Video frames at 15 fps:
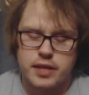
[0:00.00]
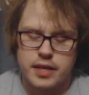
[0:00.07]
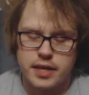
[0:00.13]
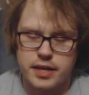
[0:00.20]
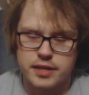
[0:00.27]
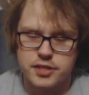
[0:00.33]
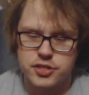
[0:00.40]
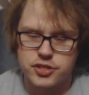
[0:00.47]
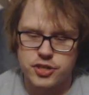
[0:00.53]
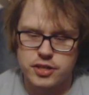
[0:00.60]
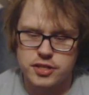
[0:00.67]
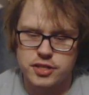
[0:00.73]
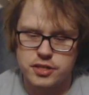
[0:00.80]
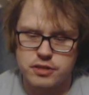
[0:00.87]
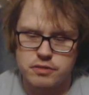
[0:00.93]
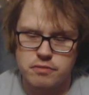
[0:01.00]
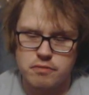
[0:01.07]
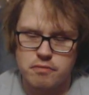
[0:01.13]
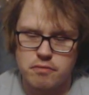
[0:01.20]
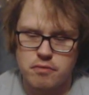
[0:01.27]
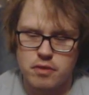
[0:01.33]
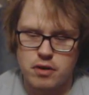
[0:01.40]
It's just
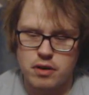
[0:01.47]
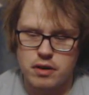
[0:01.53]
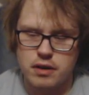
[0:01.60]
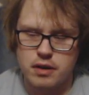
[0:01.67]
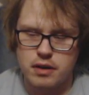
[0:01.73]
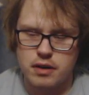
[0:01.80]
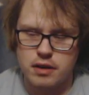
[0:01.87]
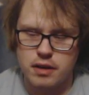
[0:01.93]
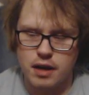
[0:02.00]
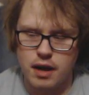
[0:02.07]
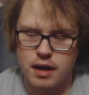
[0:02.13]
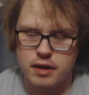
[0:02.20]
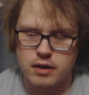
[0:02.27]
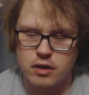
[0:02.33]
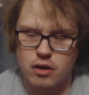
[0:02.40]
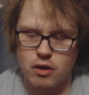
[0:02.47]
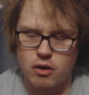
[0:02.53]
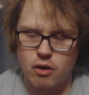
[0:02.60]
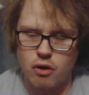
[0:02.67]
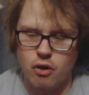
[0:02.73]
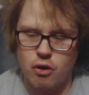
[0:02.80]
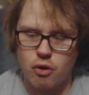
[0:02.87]
not
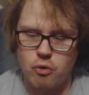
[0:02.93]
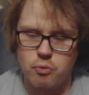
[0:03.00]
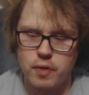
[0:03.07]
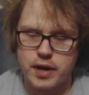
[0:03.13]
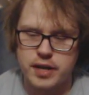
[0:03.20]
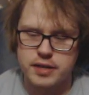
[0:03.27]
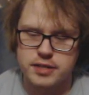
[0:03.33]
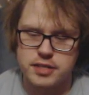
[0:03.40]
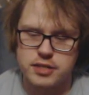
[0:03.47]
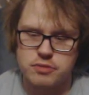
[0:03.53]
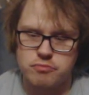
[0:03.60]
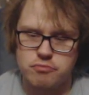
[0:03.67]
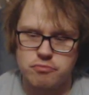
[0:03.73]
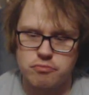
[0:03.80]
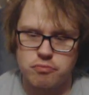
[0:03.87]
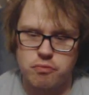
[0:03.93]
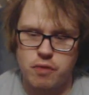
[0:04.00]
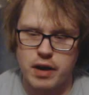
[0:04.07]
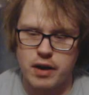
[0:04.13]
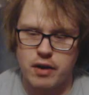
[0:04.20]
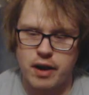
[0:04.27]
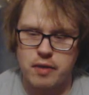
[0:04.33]
always
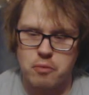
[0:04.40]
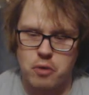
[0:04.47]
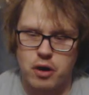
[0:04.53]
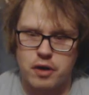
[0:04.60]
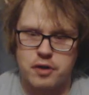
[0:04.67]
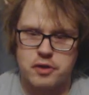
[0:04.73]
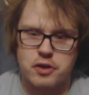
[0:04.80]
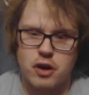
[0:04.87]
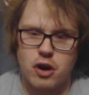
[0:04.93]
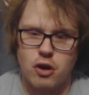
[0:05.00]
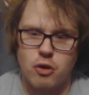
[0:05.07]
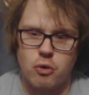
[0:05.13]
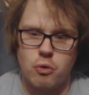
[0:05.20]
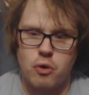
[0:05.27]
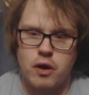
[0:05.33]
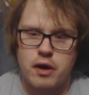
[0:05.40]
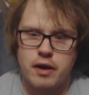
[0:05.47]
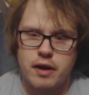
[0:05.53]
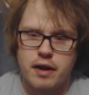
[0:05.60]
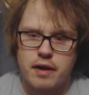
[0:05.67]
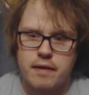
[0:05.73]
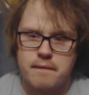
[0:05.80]
where I want to go
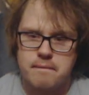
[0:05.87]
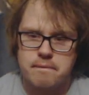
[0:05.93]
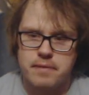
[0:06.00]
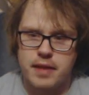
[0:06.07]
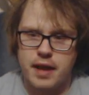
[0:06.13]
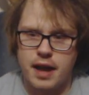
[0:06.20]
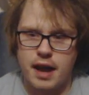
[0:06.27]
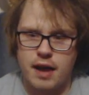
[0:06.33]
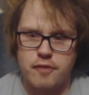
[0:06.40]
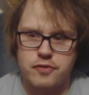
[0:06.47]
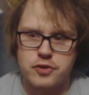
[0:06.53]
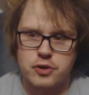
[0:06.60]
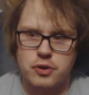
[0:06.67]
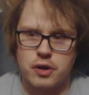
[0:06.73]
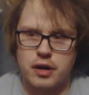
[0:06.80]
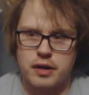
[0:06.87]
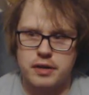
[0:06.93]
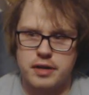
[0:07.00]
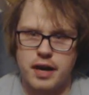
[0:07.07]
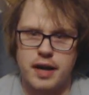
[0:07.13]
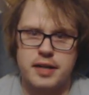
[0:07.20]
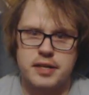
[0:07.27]
after a
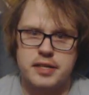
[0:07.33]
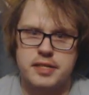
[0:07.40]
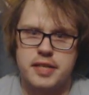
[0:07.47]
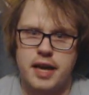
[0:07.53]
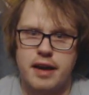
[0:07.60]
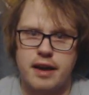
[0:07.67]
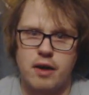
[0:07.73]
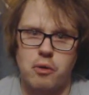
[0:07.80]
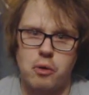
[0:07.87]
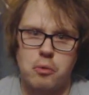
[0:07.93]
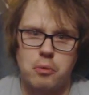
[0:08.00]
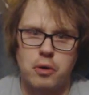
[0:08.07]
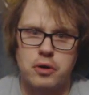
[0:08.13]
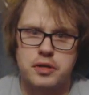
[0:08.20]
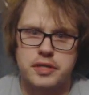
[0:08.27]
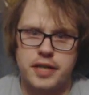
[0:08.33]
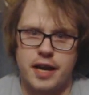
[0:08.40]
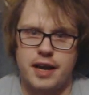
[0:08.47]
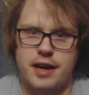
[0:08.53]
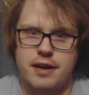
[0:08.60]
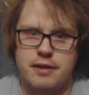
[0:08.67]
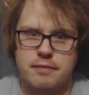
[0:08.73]
9 to 10 hour workday.